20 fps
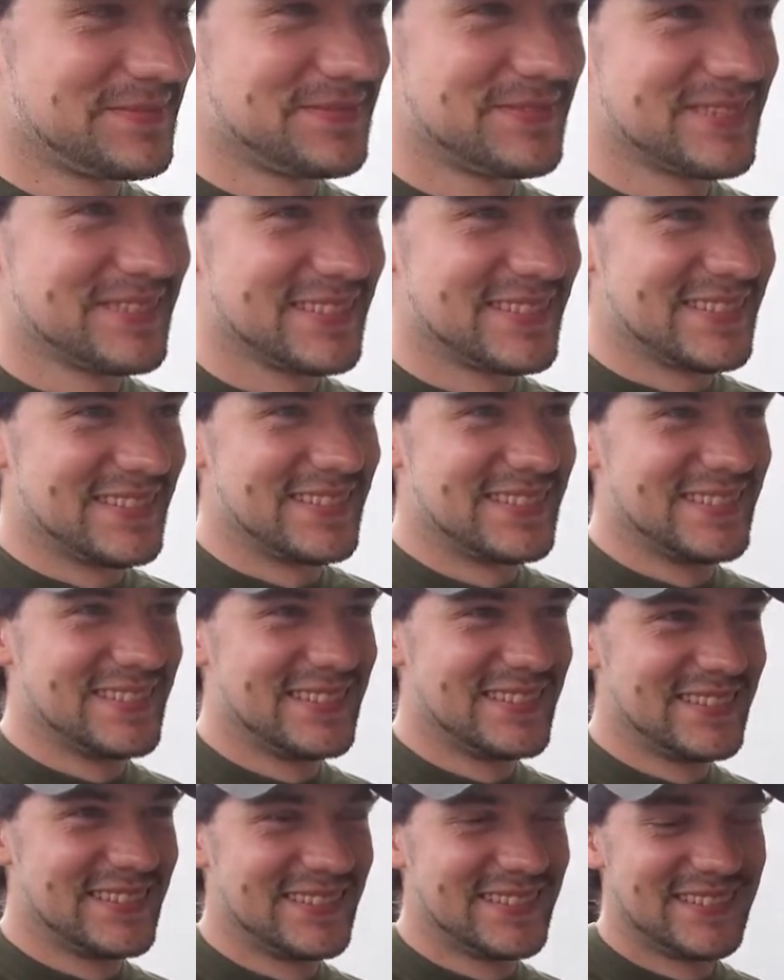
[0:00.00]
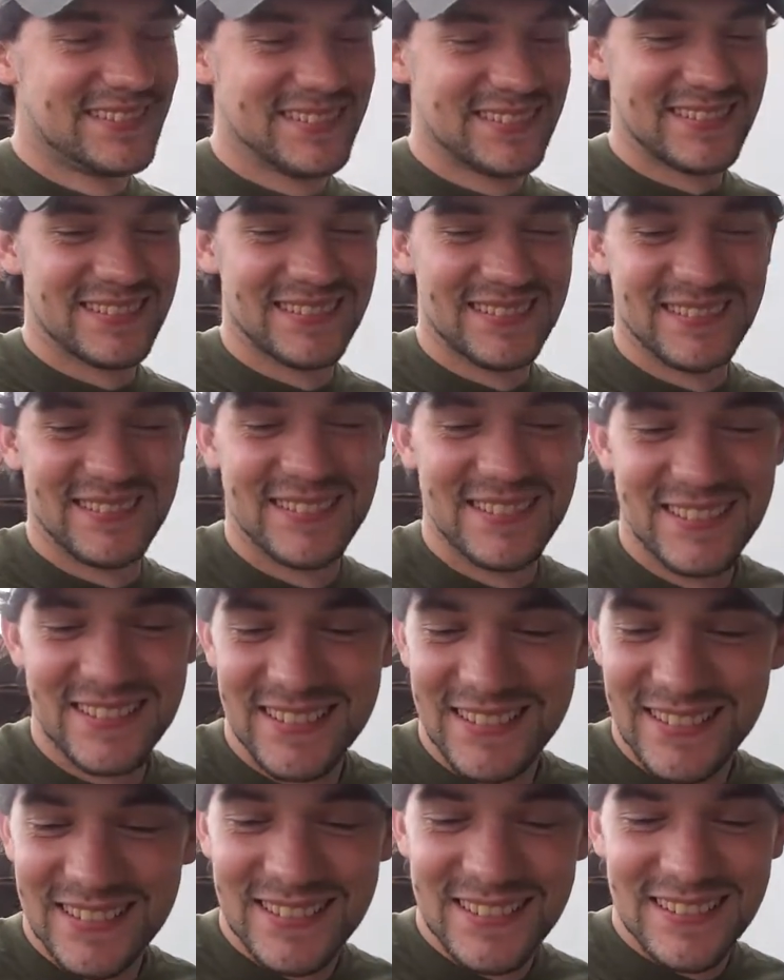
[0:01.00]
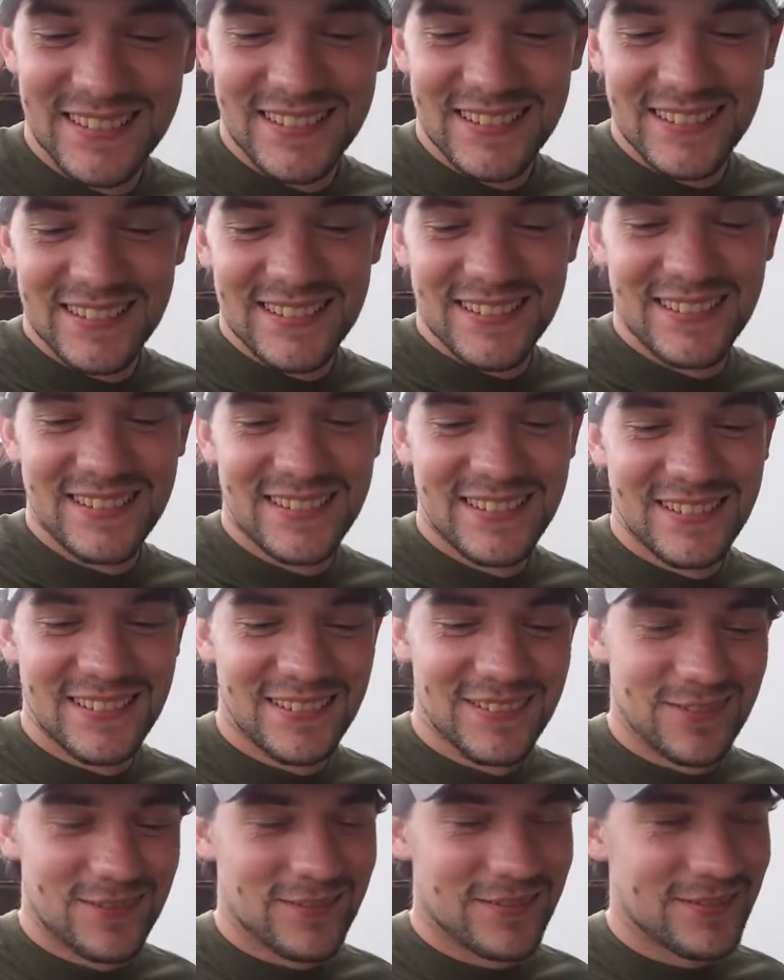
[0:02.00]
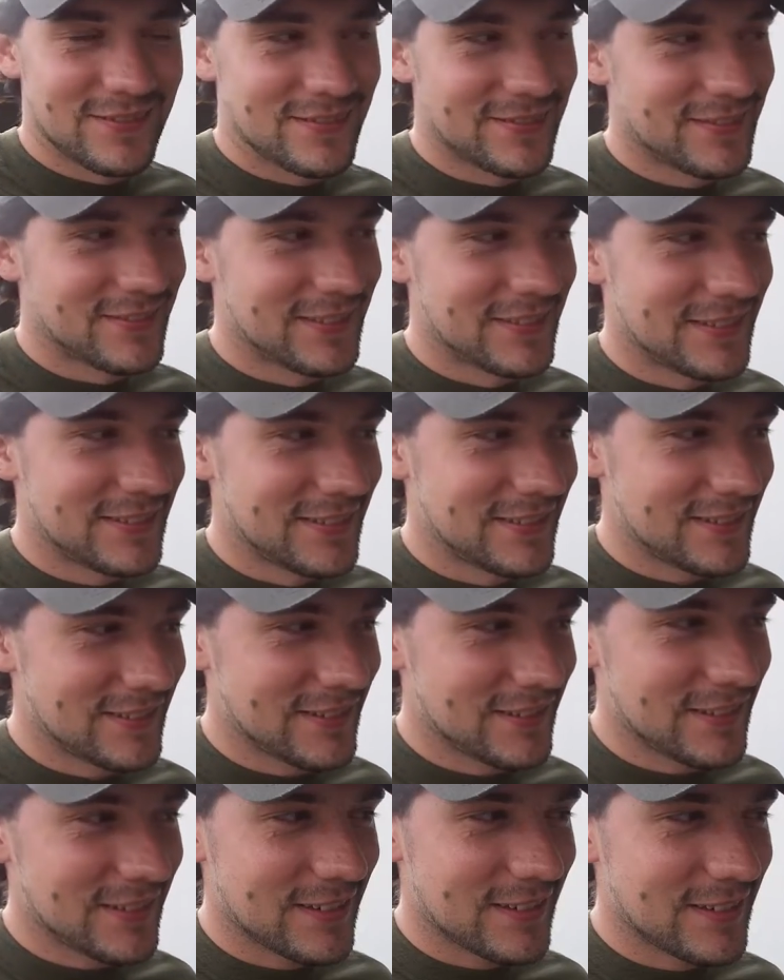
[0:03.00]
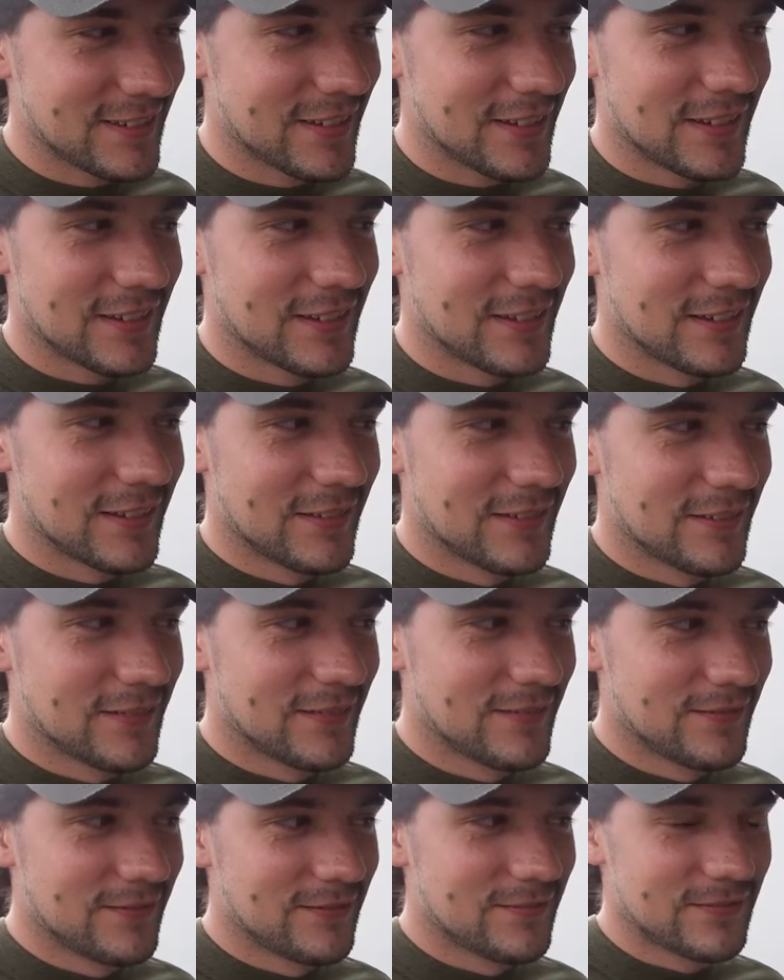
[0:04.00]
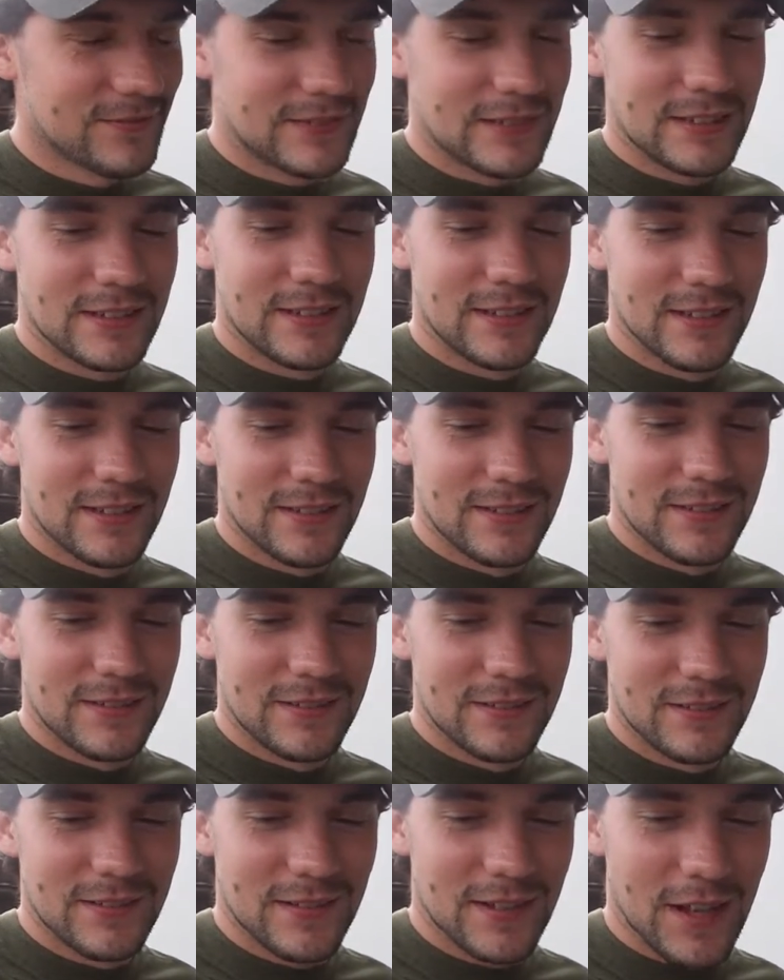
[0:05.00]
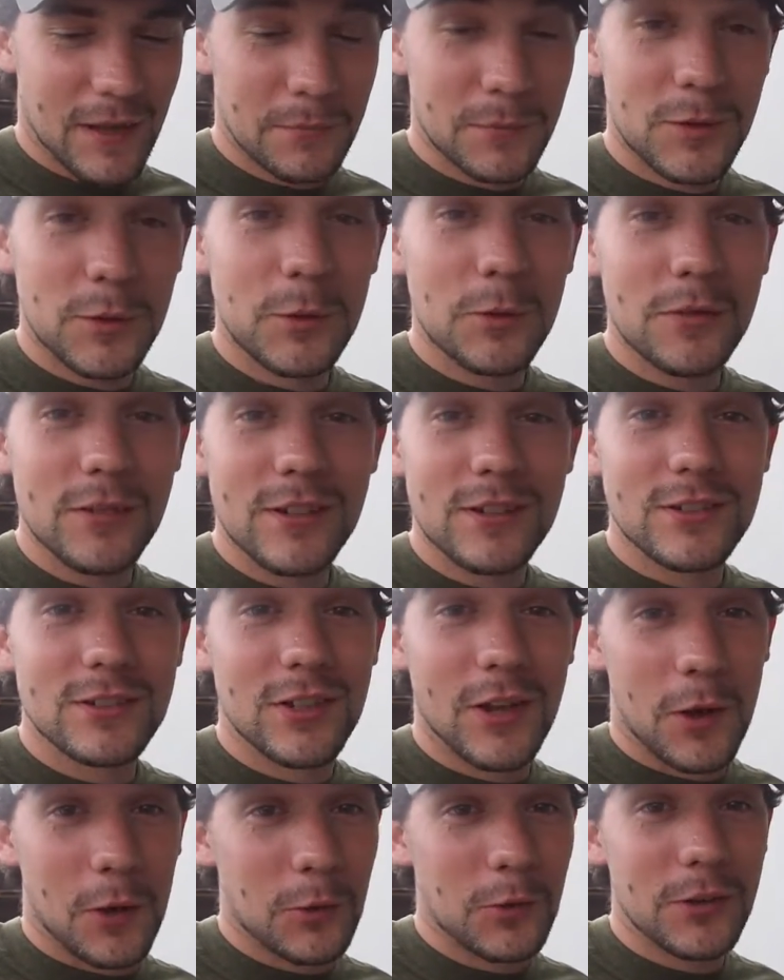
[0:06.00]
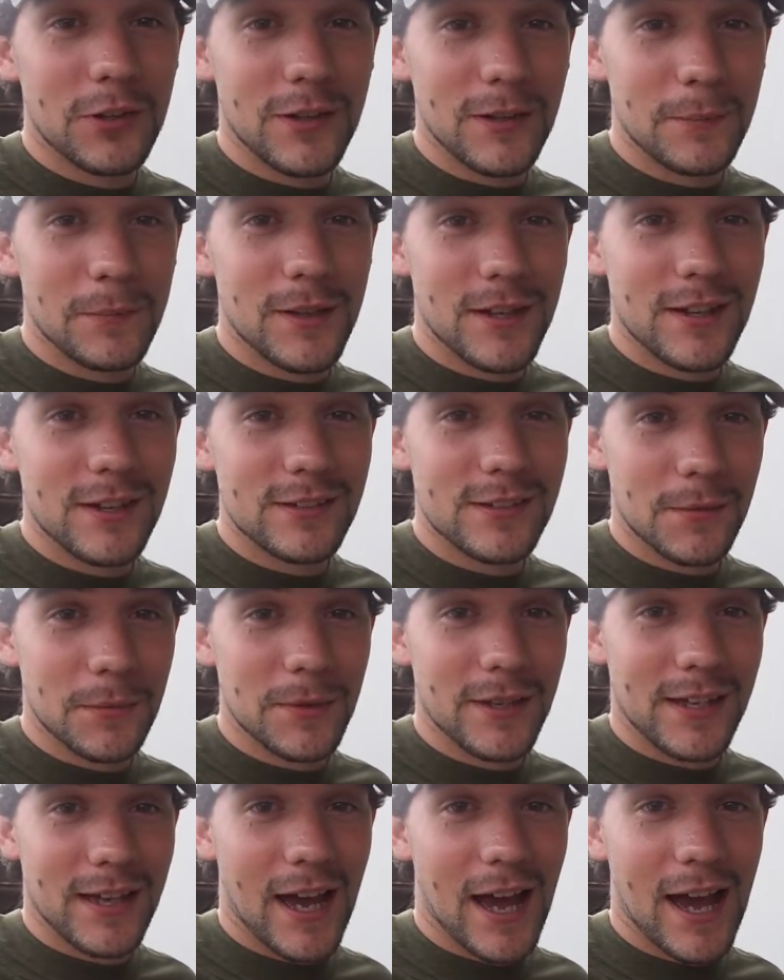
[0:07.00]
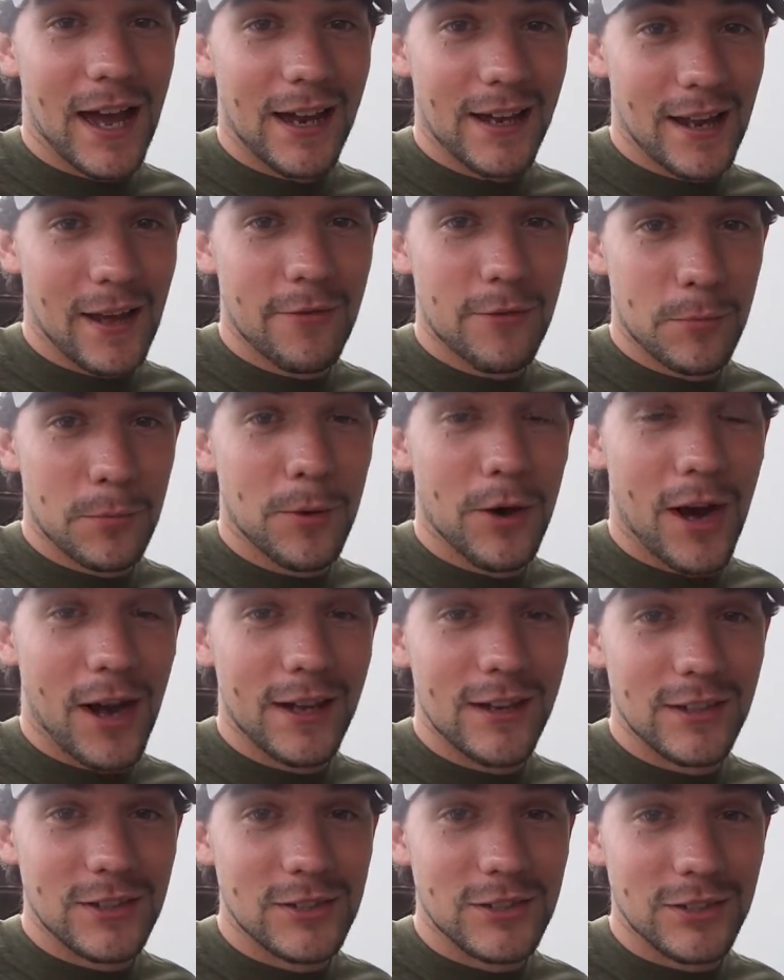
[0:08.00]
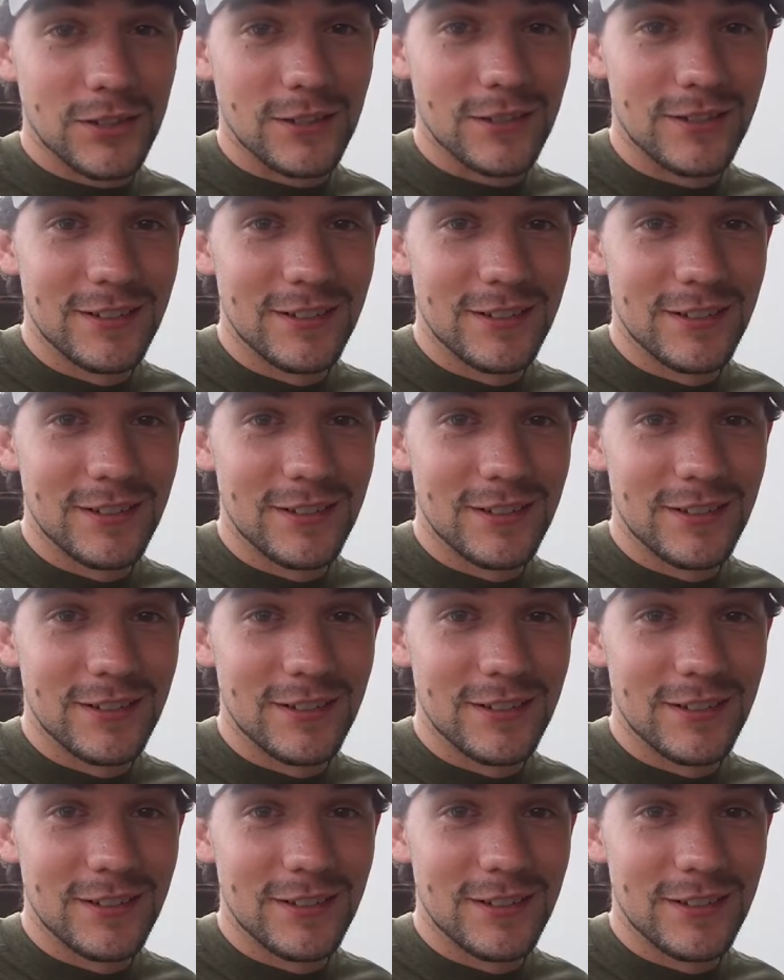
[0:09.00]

you I can do it. it. You can do it. I did it. You can do it. I believe in Just go for it, man. I'm doing this only because I'm a guy and I have a pride issue.